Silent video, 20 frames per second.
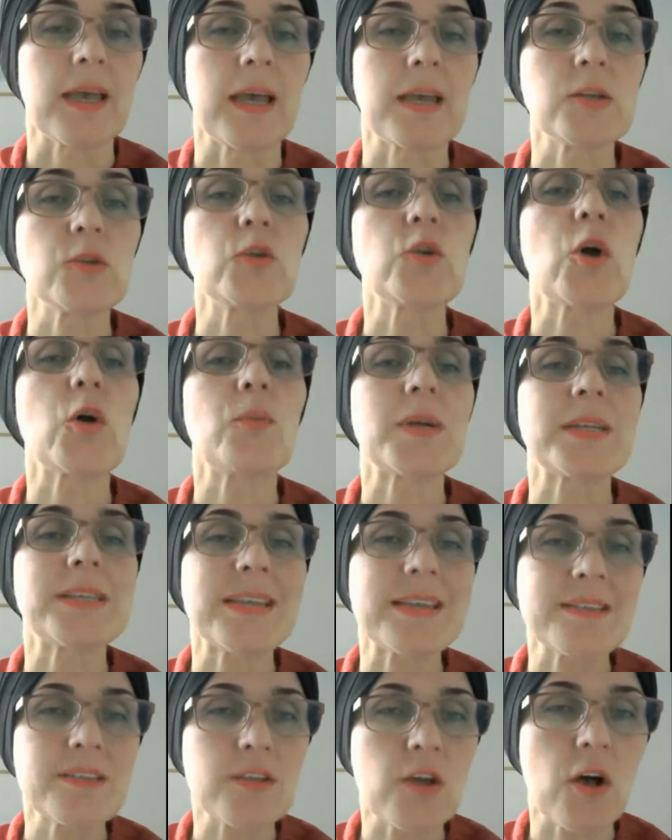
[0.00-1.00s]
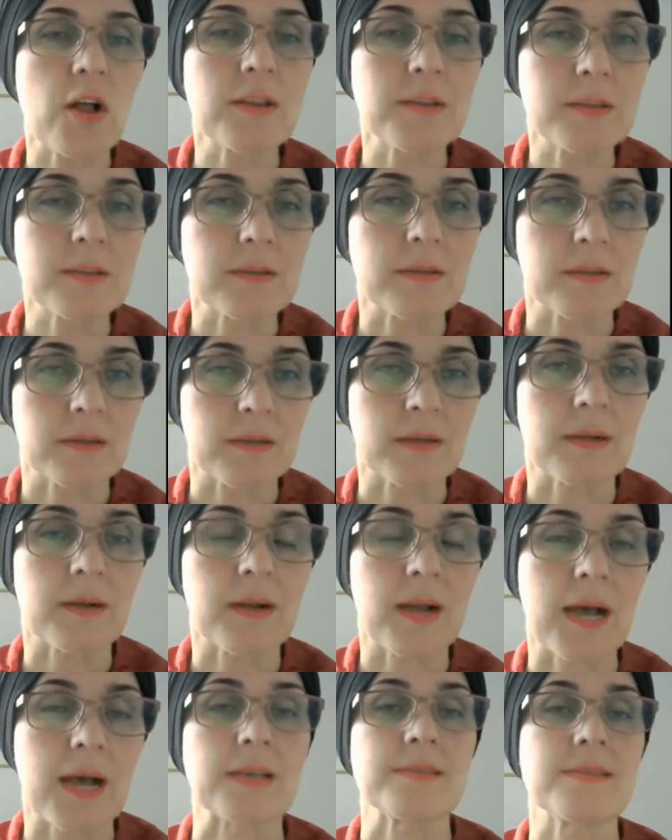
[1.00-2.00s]
And you know what they told
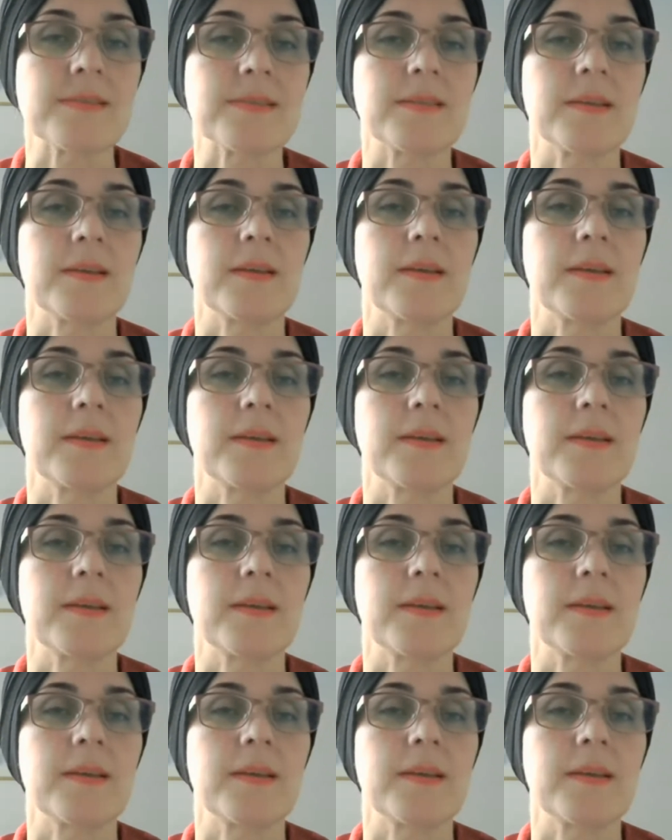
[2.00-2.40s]
us?